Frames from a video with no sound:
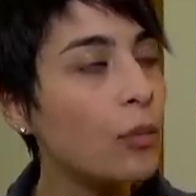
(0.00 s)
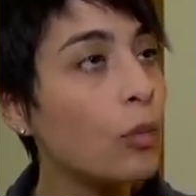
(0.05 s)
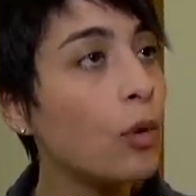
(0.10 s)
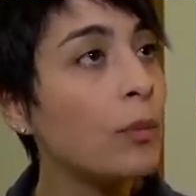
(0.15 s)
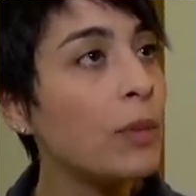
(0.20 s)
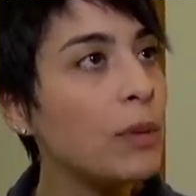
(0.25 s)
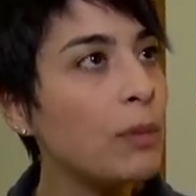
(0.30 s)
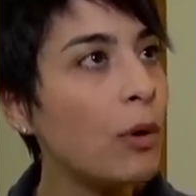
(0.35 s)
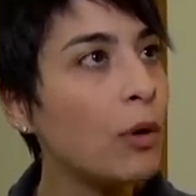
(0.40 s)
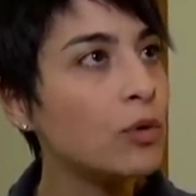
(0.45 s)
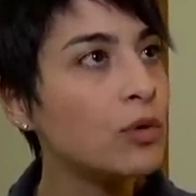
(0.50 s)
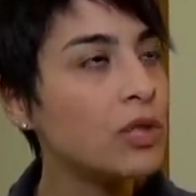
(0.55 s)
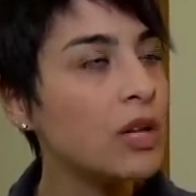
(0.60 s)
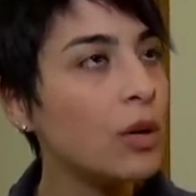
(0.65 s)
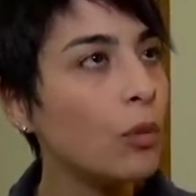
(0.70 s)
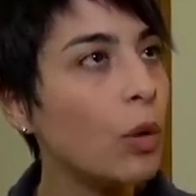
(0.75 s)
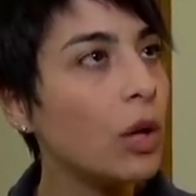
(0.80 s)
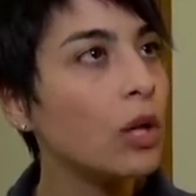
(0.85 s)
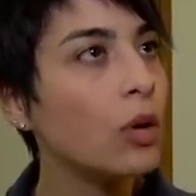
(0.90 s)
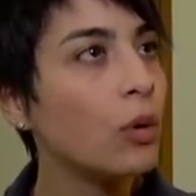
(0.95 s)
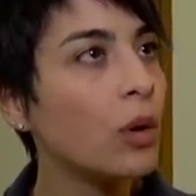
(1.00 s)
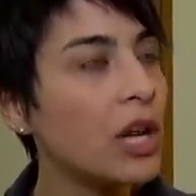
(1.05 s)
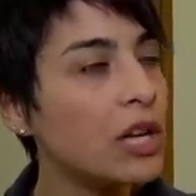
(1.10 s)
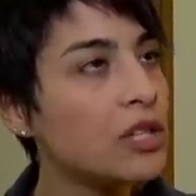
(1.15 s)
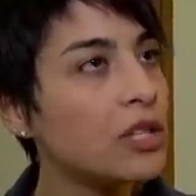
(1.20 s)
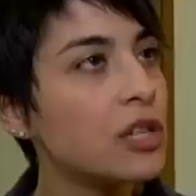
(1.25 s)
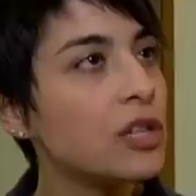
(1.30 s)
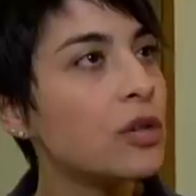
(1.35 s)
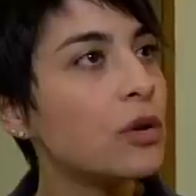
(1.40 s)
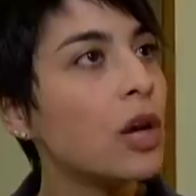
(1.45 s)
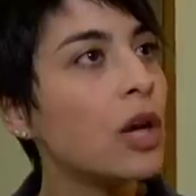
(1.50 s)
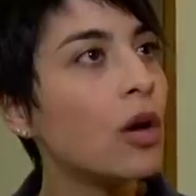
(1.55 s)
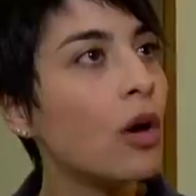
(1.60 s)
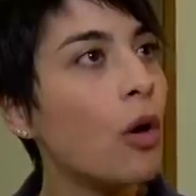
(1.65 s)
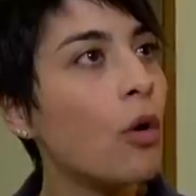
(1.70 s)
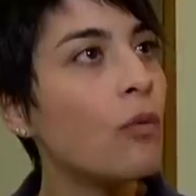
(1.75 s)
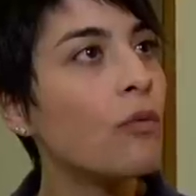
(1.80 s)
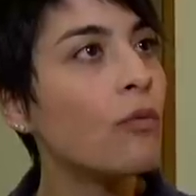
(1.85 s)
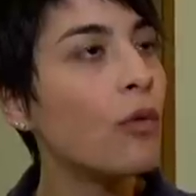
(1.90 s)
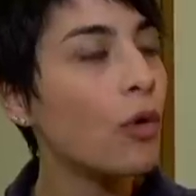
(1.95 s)
we'll be posting what location you can
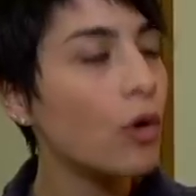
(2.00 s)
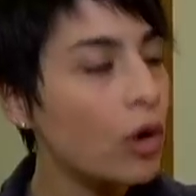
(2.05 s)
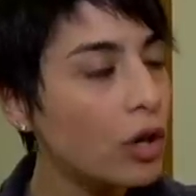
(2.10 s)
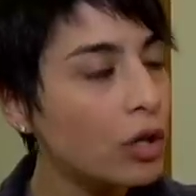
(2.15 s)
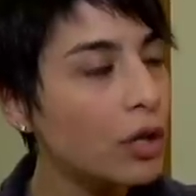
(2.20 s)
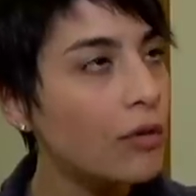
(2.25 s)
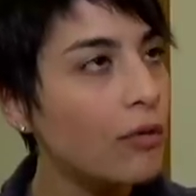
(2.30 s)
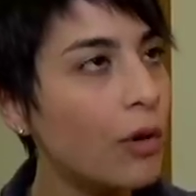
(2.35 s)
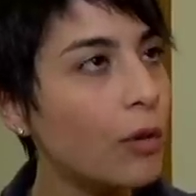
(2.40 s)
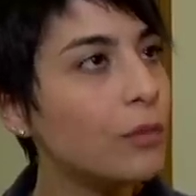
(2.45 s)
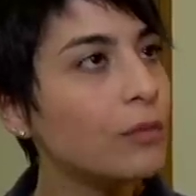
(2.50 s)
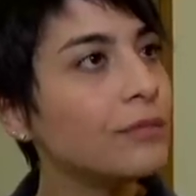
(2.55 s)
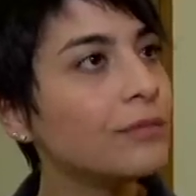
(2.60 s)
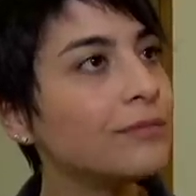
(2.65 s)
go for early vote.